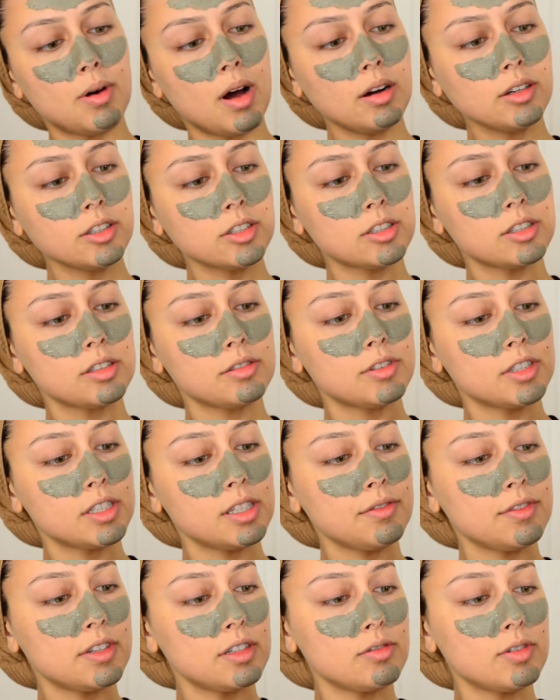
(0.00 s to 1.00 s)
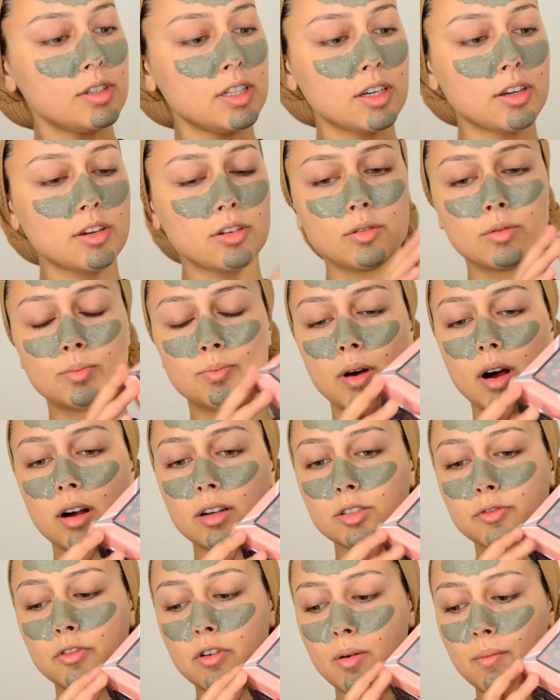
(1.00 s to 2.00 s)
box, received this really cute
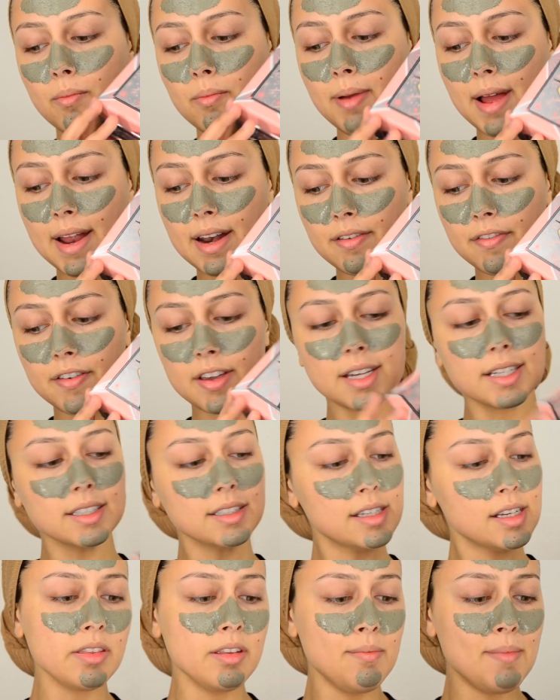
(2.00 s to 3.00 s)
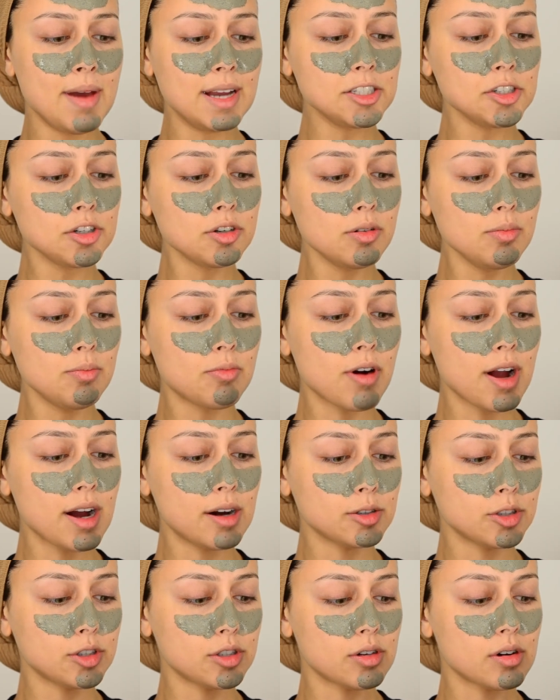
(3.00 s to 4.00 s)
box from Benefit. The Magical
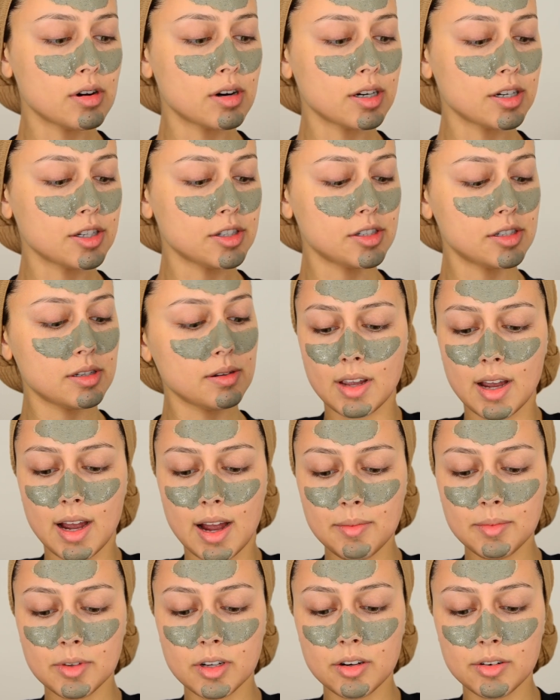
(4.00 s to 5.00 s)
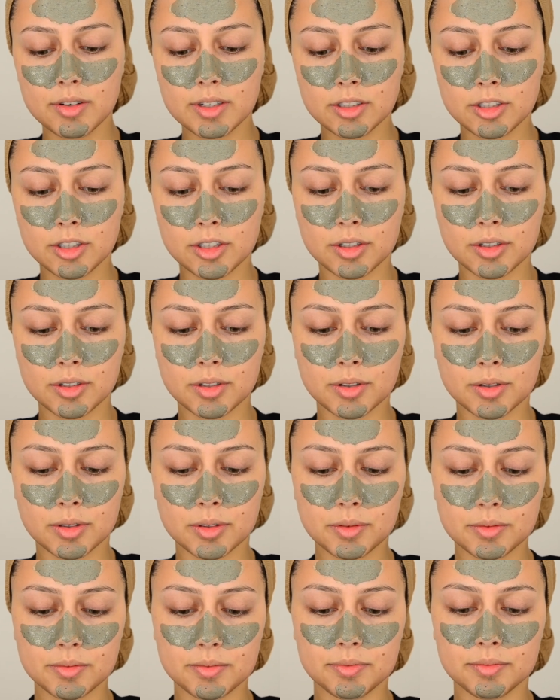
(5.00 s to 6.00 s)
Brow Stars. I'm going
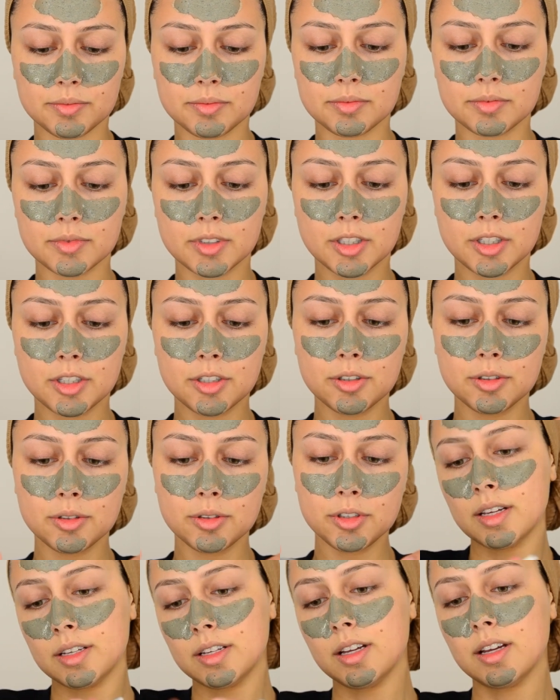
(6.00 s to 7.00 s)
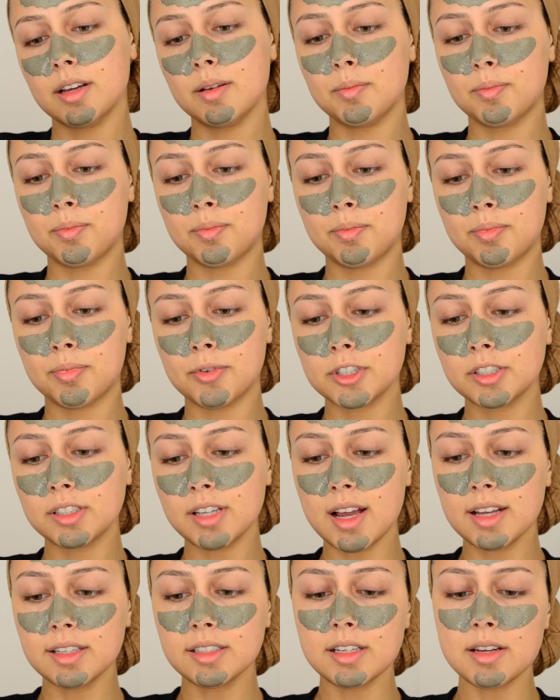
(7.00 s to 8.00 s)
to use the
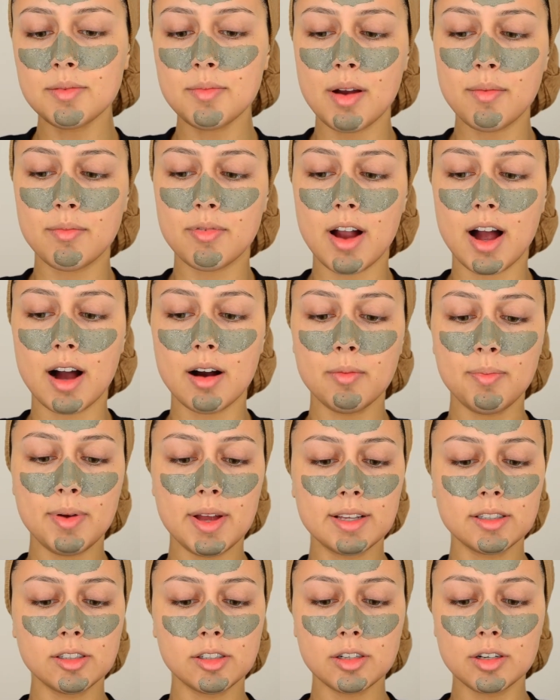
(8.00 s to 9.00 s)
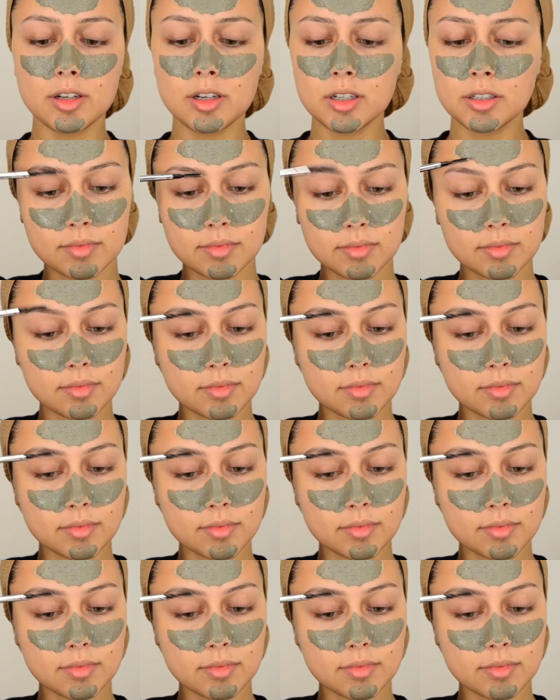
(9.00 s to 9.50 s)
Precisely My Brow pencil.